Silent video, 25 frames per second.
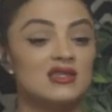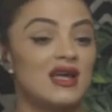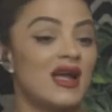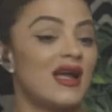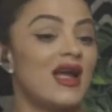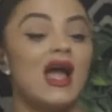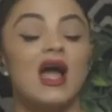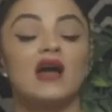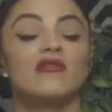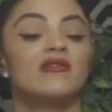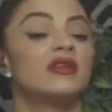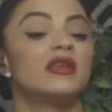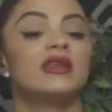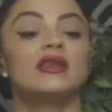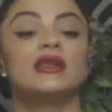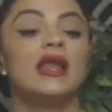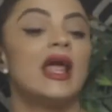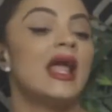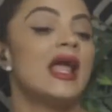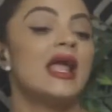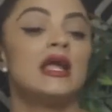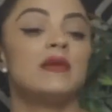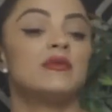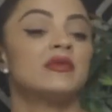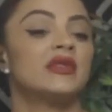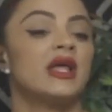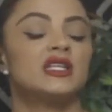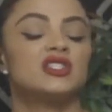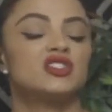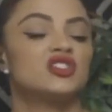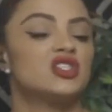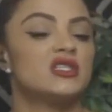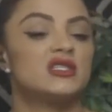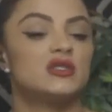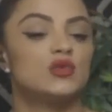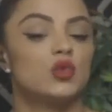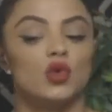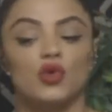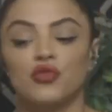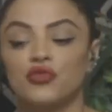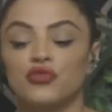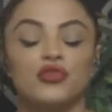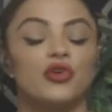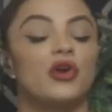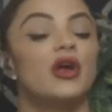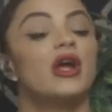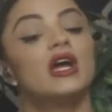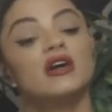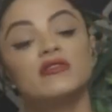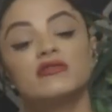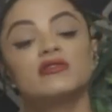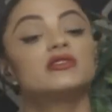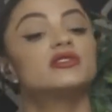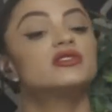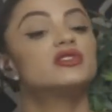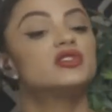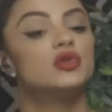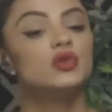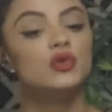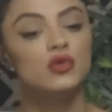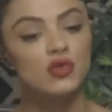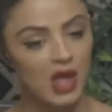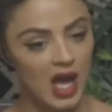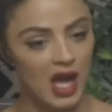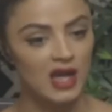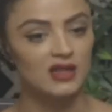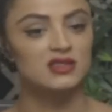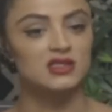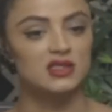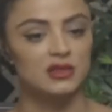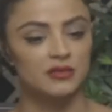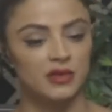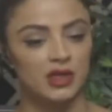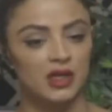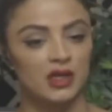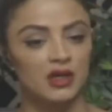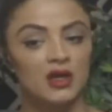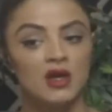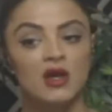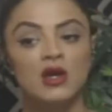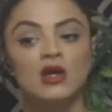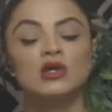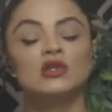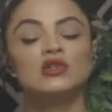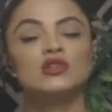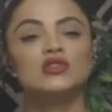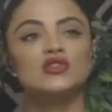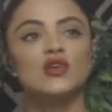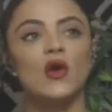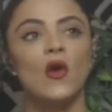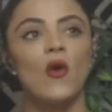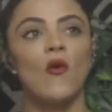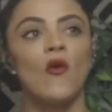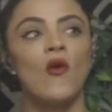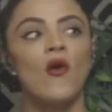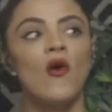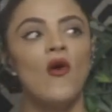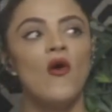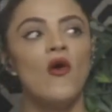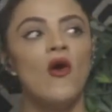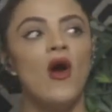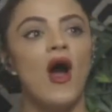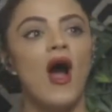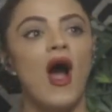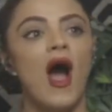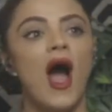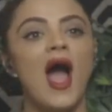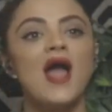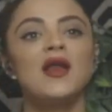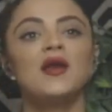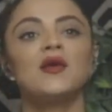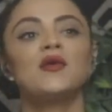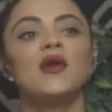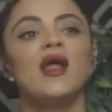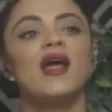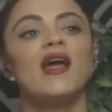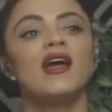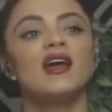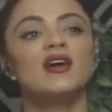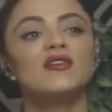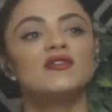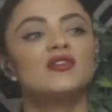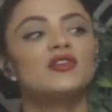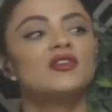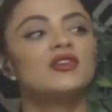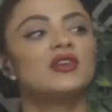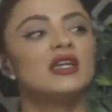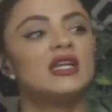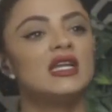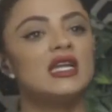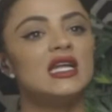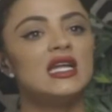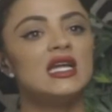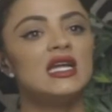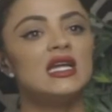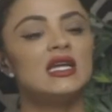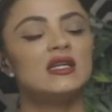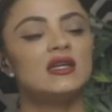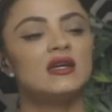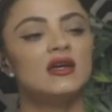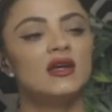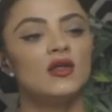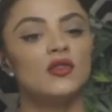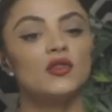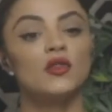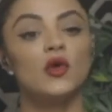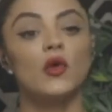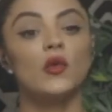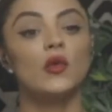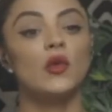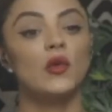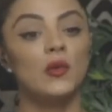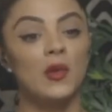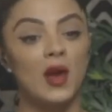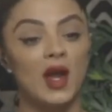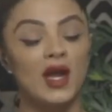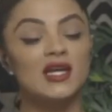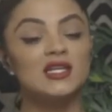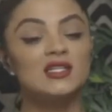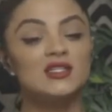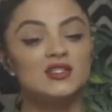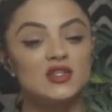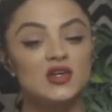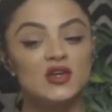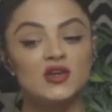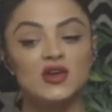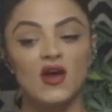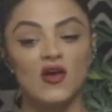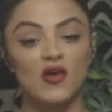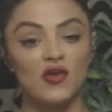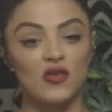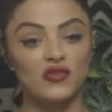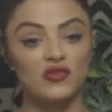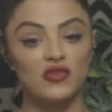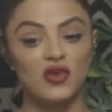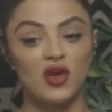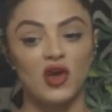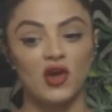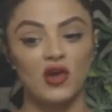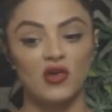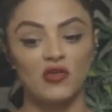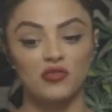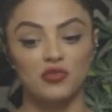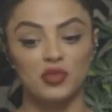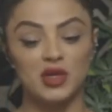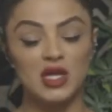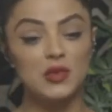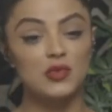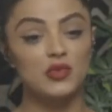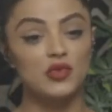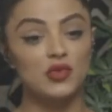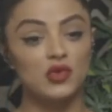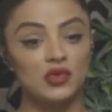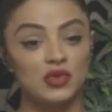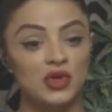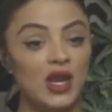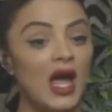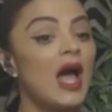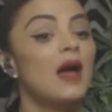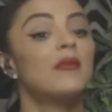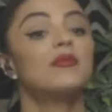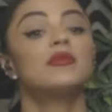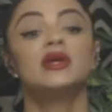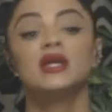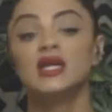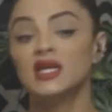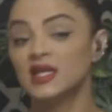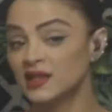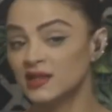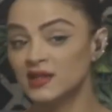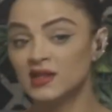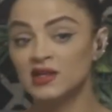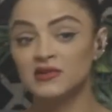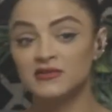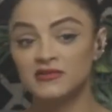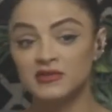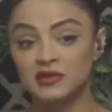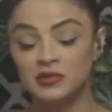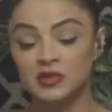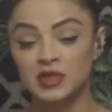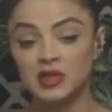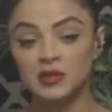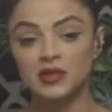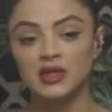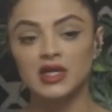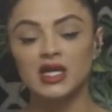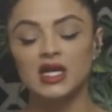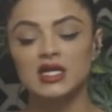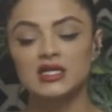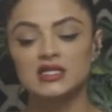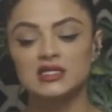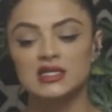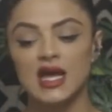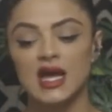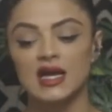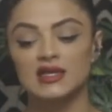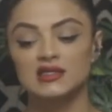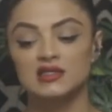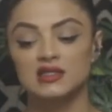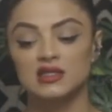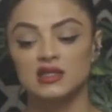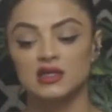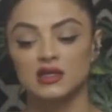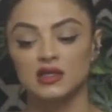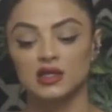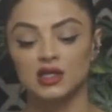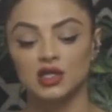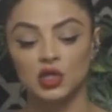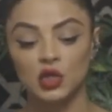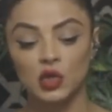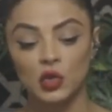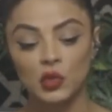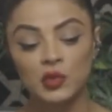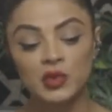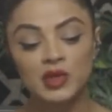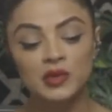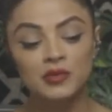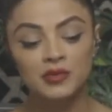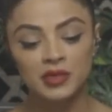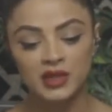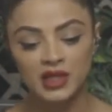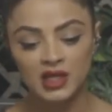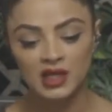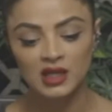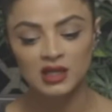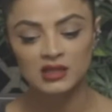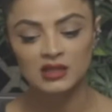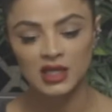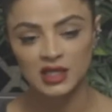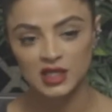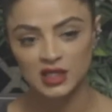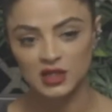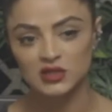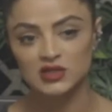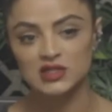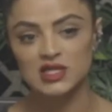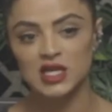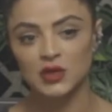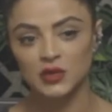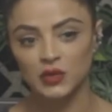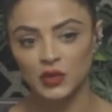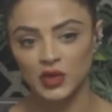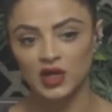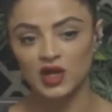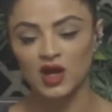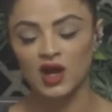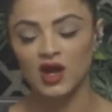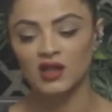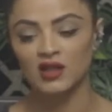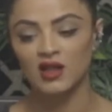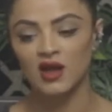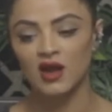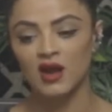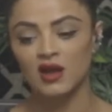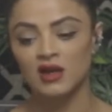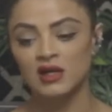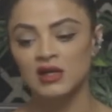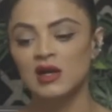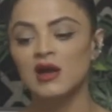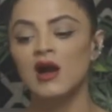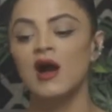I have a name that just will forever do that to me. So I don't ever need the reminder of people not being there for me because as a human being, like you said, we all are,